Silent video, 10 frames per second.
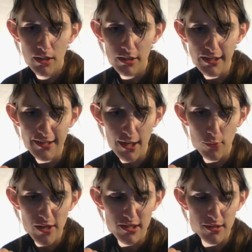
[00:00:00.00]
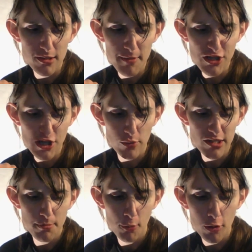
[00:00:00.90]
Smash that red
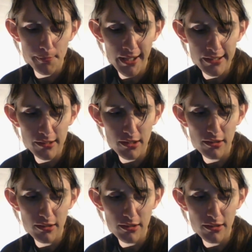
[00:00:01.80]
support button.